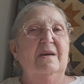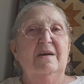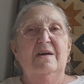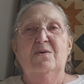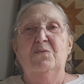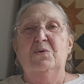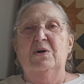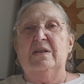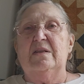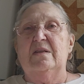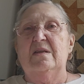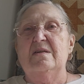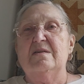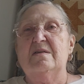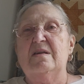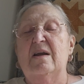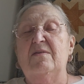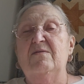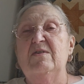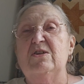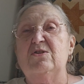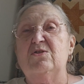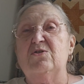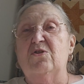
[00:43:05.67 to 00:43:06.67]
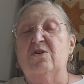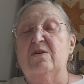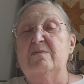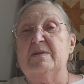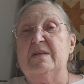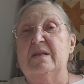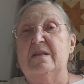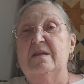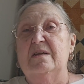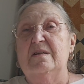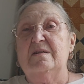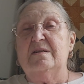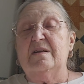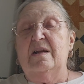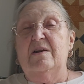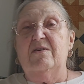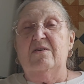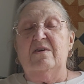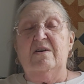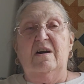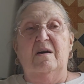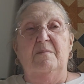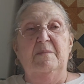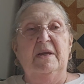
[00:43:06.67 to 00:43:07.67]
with these heavy storms that they say are
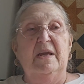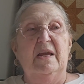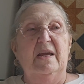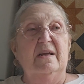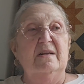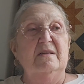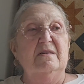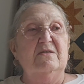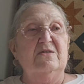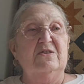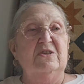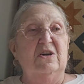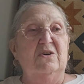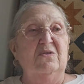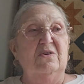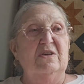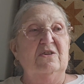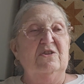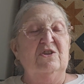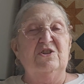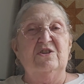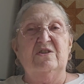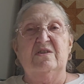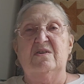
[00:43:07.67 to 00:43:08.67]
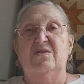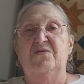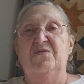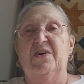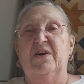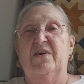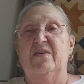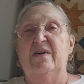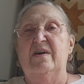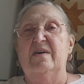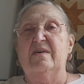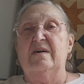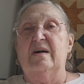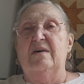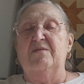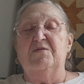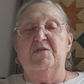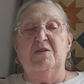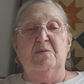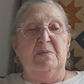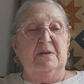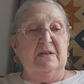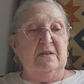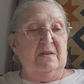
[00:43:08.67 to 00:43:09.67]
coming in. So it's just very
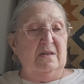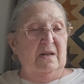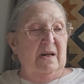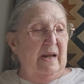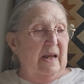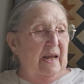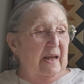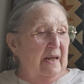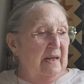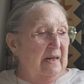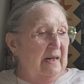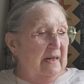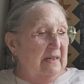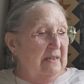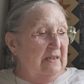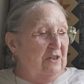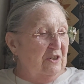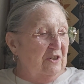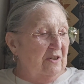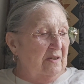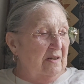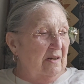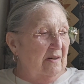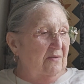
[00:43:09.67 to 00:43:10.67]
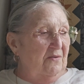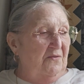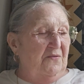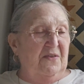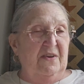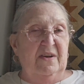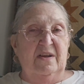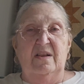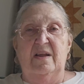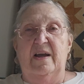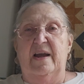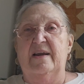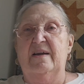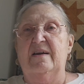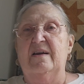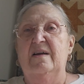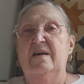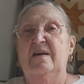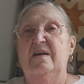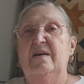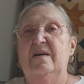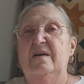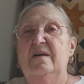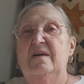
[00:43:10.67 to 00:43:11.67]
uncomfortable today, and I just didn't feel like
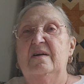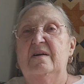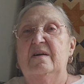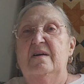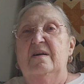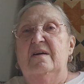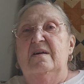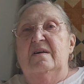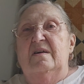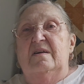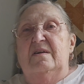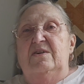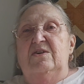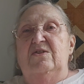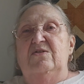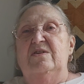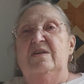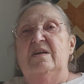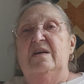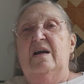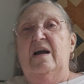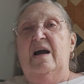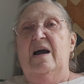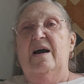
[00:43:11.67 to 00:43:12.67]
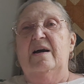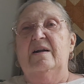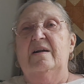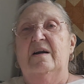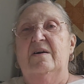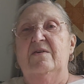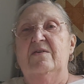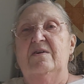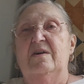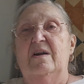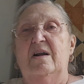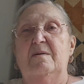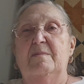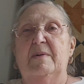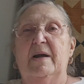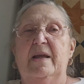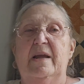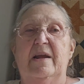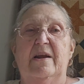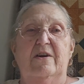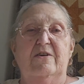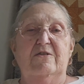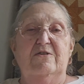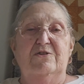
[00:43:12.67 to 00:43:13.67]
using a hot iron on my
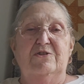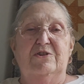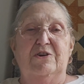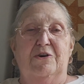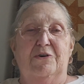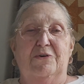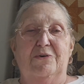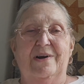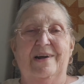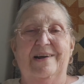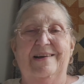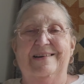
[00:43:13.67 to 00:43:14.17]
hair. So